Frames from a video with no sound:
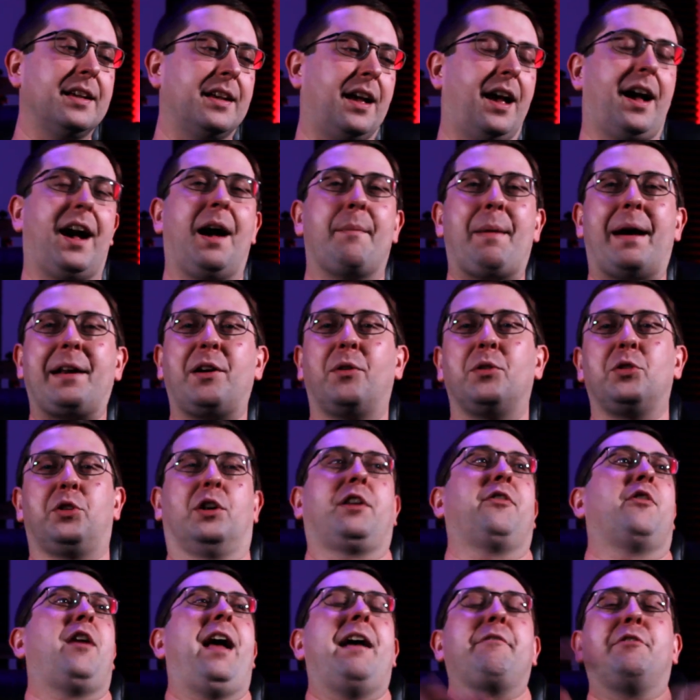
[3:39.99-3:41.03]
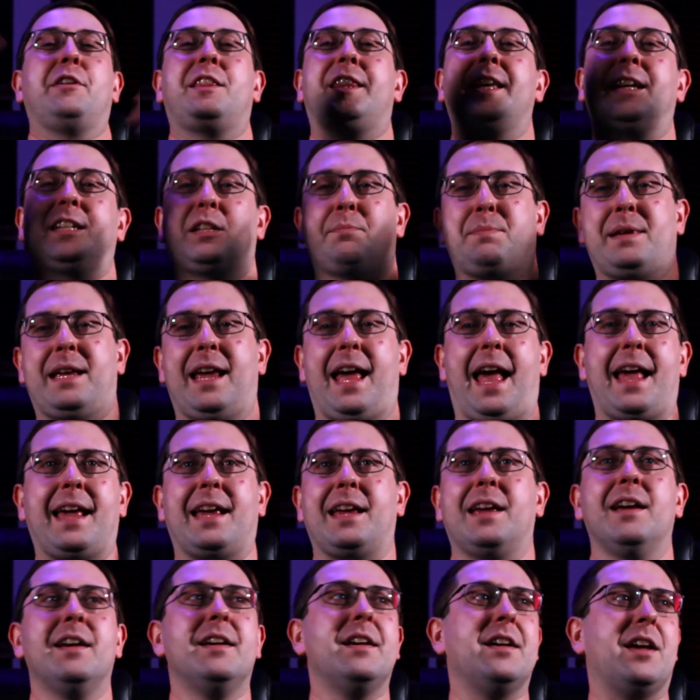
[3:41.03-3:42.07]
Um, I don't look for everything to be
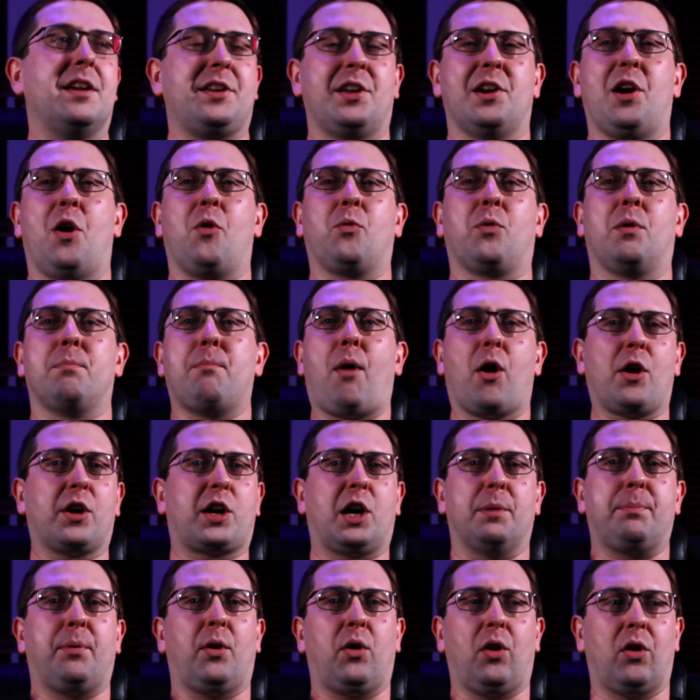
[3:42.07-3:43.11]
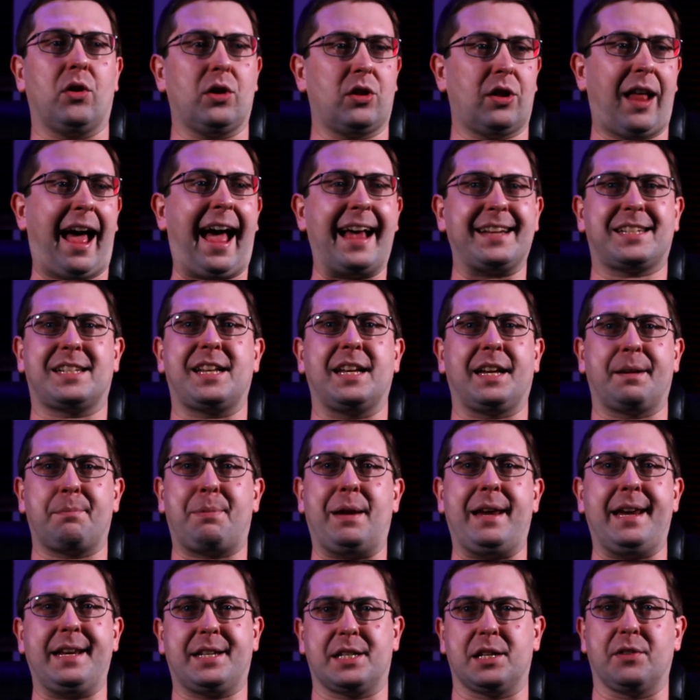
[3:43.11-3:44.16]
a, you know, remarkable, lasting
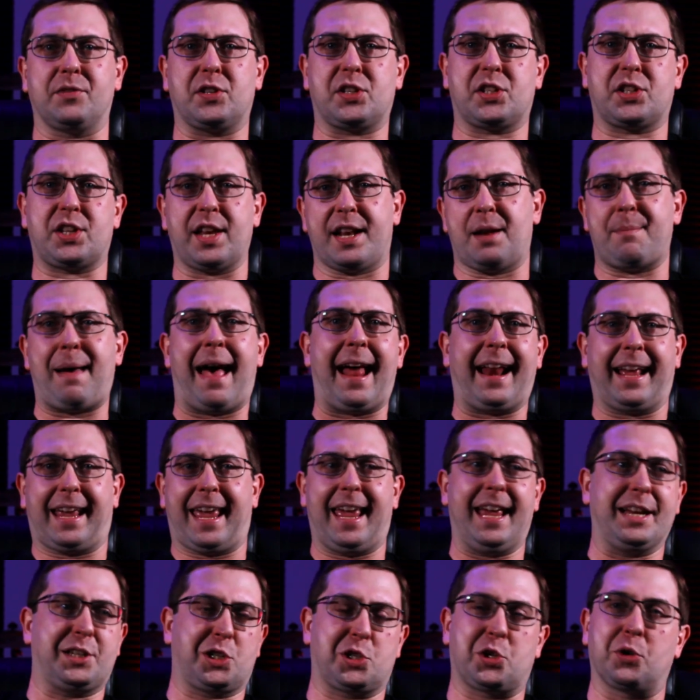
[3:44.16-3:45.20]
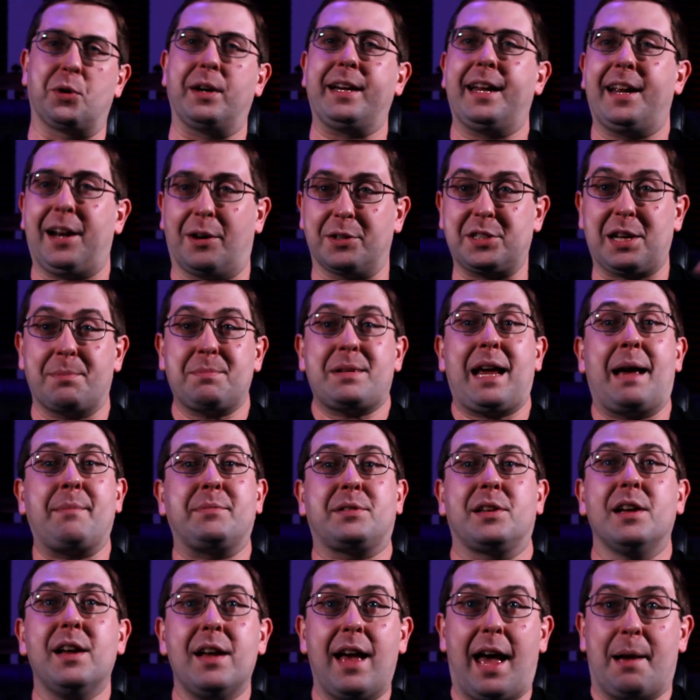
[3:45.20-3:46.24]
piece of cinematic history. You know,
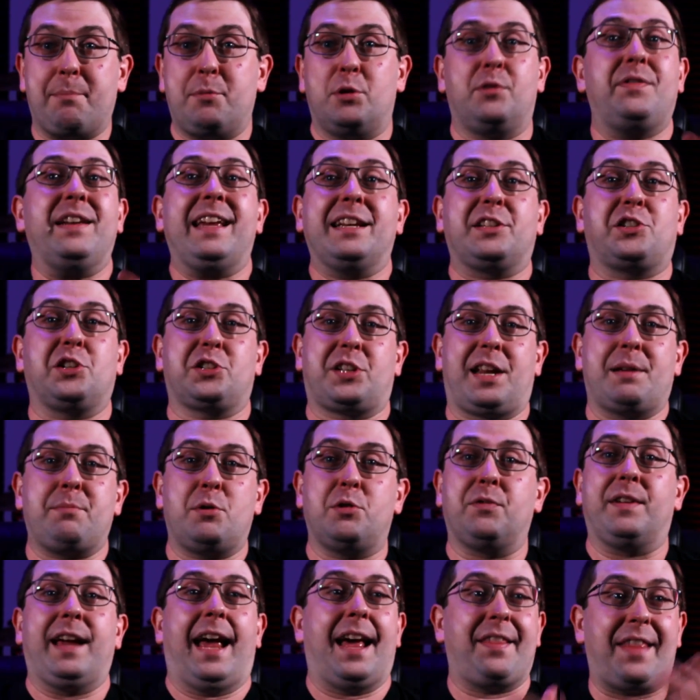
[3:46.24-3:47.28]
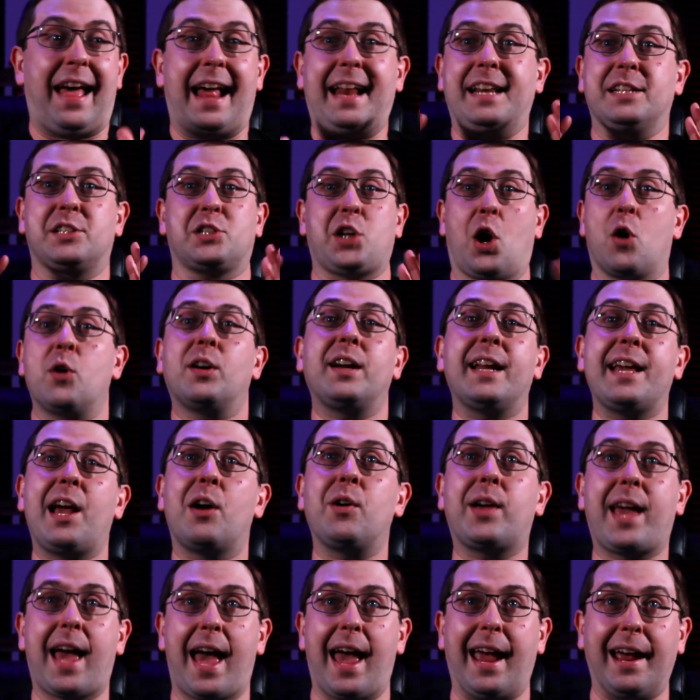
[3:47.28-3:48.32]
sometimes a movie is just a movie, and that is totally
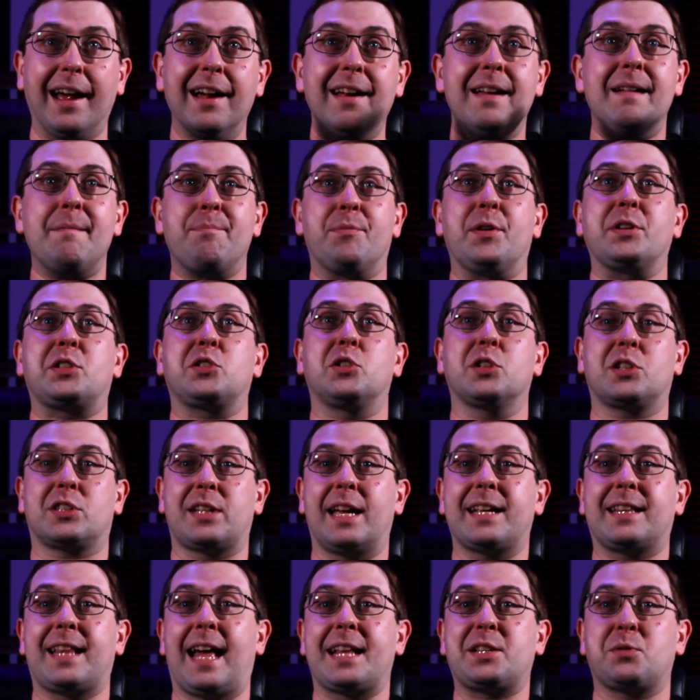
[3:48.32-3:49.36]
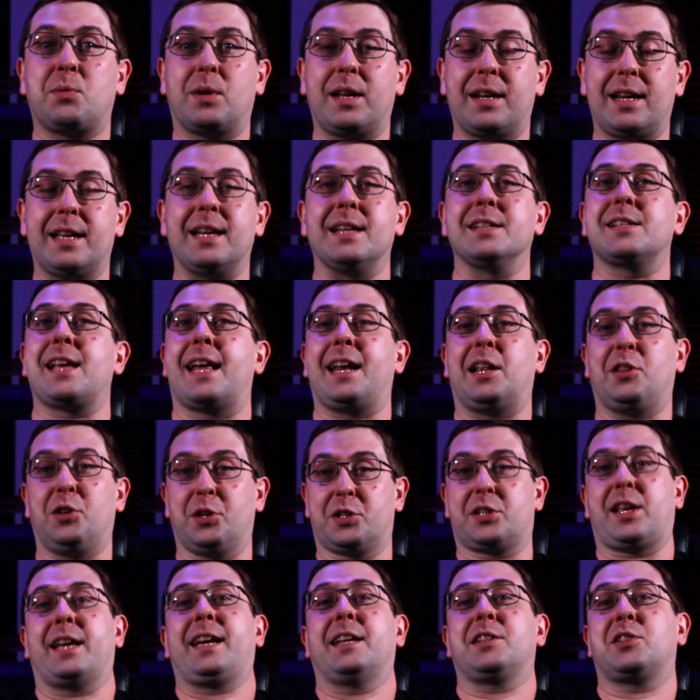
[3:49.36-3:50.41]
okay. This looks like that's what it is, and it
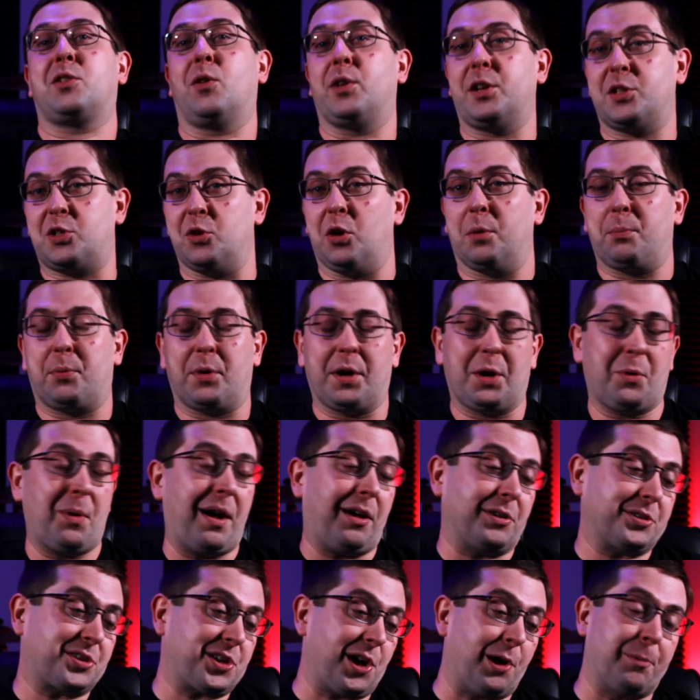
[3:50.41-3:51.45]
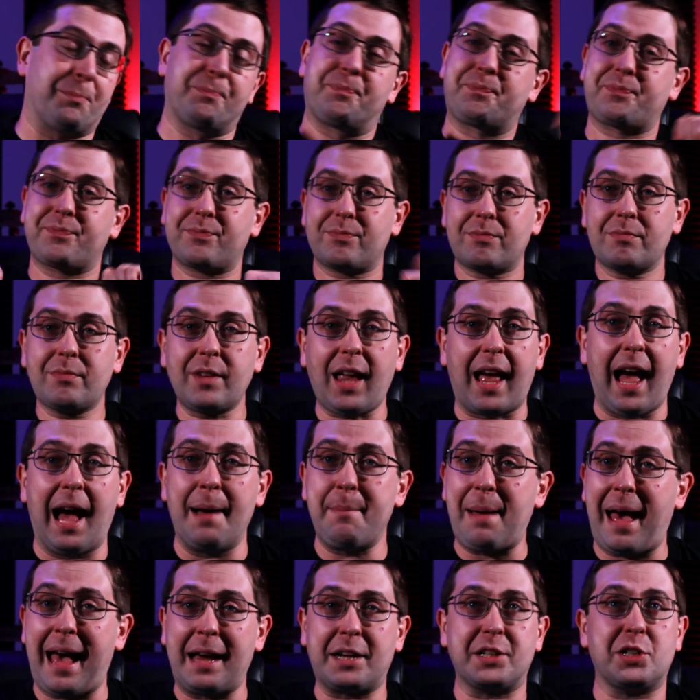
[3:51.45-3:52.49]
looks like it's going to do it pretty well. So,
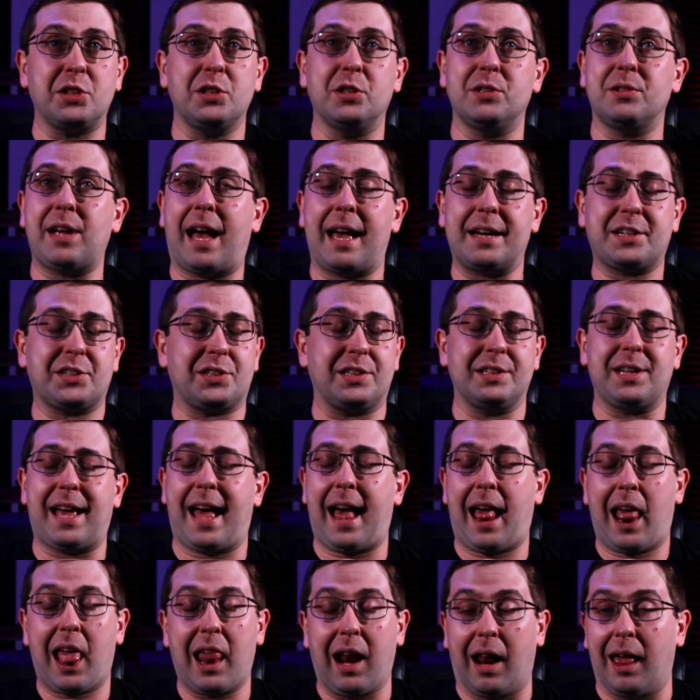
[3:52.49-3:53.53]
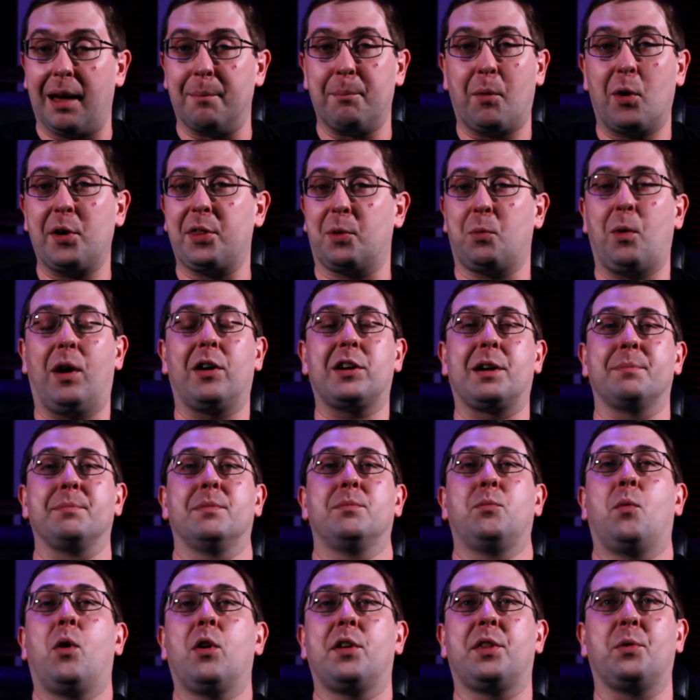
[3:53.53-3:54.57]
I'm actually, actually, uh, more than
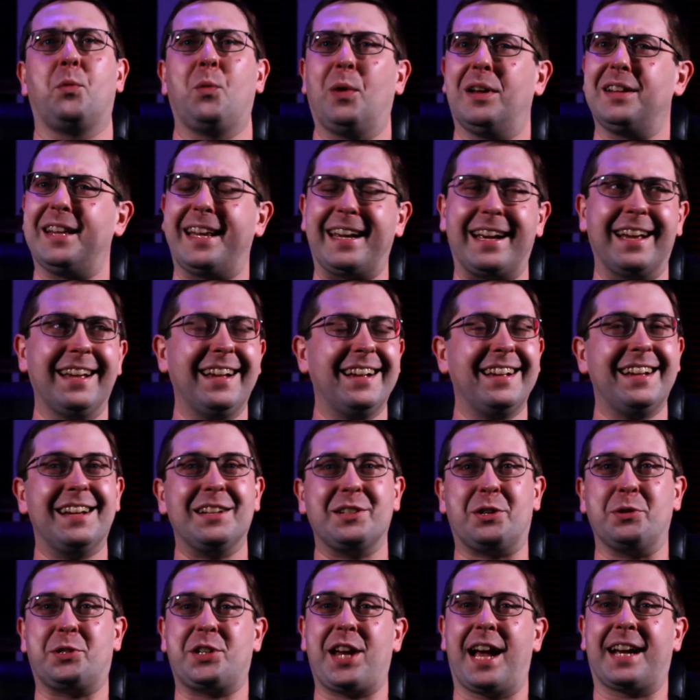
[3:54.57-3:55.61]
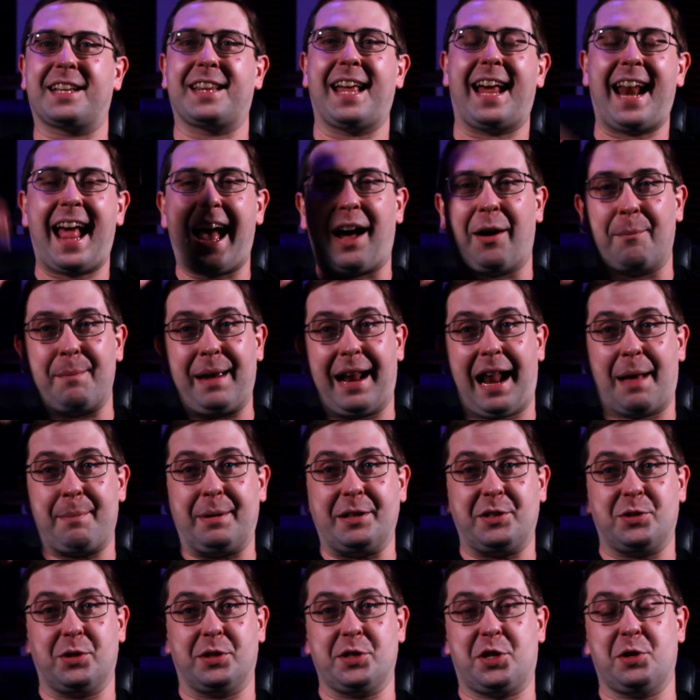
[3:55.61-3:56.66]
welcome, more than willing to check that out. Man, I've
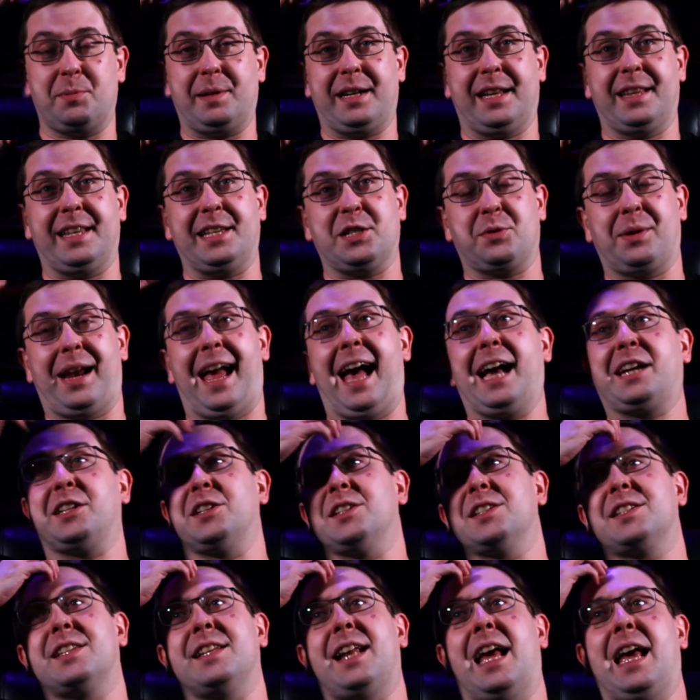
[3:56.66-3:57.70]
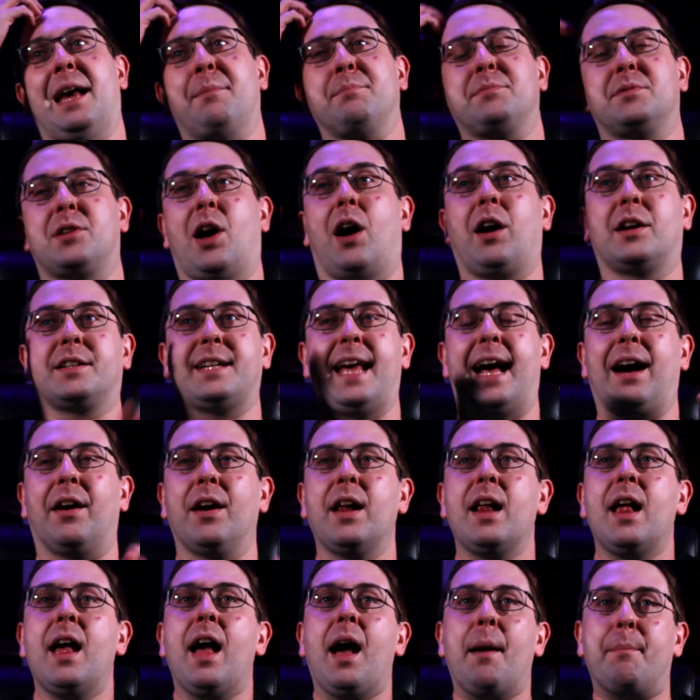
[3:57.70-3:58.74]
been doing too many of these reactions today. I'm talked
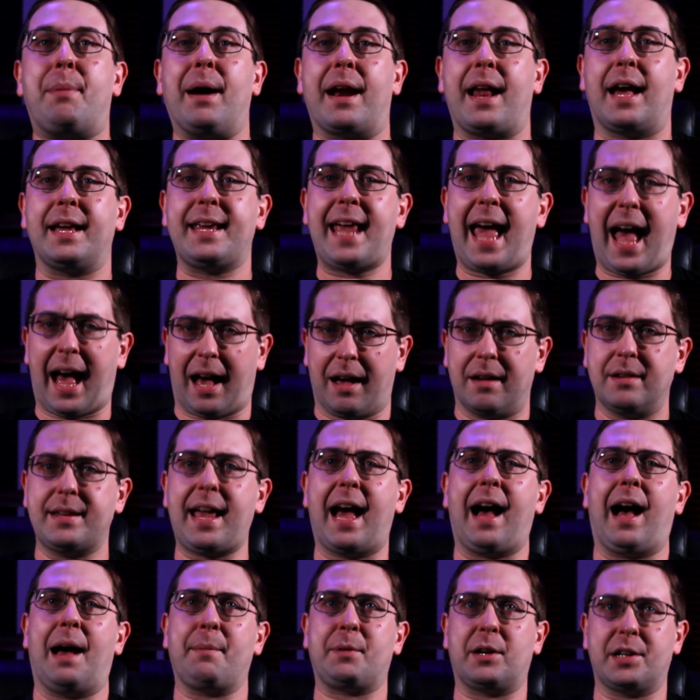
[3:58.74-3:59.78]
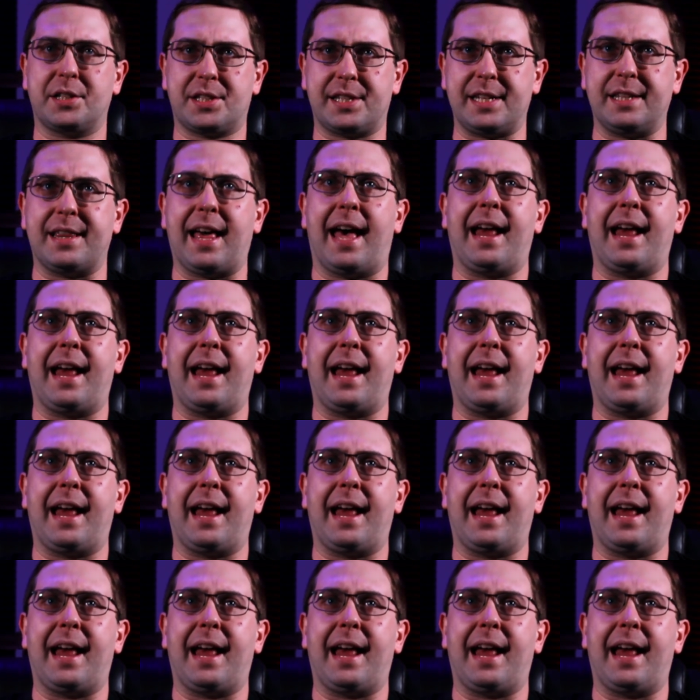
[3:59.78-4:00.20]
out. But uh, yeah, yeah, I'm gonna see